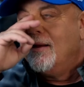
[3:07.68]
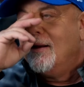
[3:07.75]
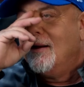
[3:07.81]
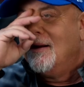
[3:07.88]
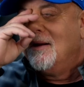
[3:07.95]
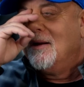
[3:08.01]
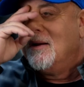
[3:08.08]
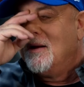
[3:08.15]

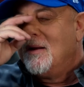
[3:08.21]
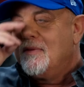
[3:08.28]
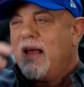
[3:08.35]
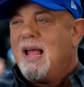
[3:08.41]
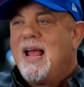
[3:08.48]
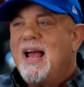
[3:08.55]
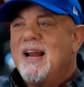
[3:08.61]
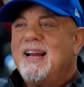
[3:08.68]

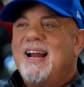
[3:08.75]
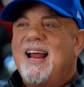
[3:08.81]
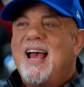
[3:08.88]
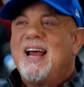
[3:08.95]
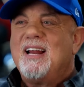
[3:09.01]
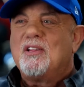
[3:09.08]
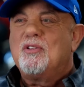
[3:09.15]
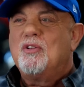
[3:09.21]
They had an
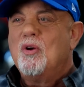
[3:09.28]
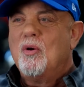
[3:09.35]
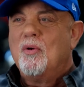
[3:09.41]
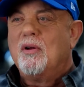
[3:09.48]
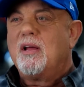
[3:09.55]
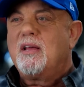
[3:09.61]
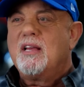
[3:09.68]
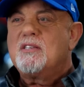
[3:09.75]

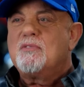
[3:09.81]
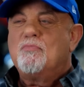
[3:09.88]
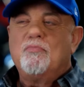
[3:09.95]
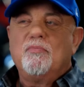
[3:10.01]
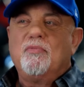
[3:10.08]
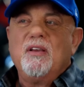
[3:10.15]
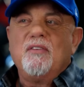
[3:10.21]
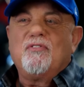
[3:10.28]
attitude. I guess
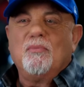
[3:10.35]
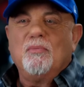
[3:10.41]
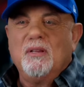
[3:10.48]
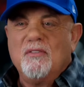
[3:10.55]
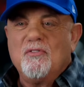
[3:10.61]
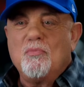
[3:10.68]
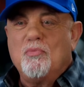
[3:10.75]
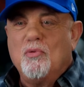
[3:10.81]
being from
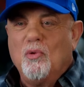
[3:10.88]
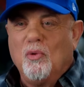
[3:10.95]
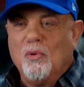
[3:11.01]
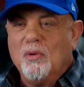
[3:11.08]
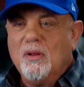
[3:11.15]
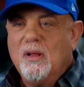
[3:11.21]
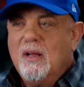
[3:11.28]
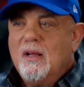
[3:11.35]

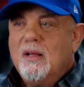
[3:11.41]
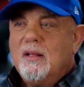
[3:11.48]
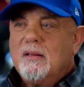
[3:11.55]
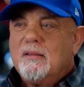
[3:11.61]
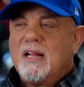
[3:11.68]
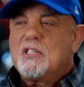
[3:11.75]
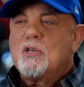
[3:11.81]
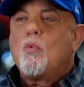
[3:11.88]
Liverpool,
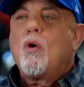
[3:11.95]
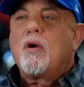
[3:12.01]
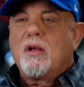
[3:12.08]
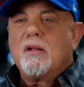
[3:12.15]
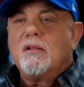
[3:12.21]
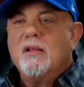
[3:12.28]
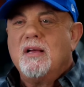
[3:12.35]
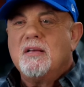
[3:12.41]
that's a
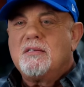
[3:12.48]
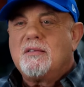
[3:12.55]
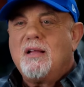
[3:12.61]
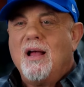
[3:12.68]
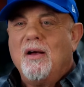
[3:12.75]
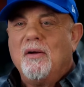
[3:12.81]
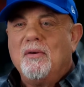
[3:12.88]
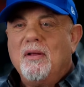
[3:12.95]
working class
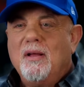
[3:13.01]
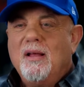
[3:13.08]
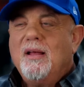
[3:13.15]
town.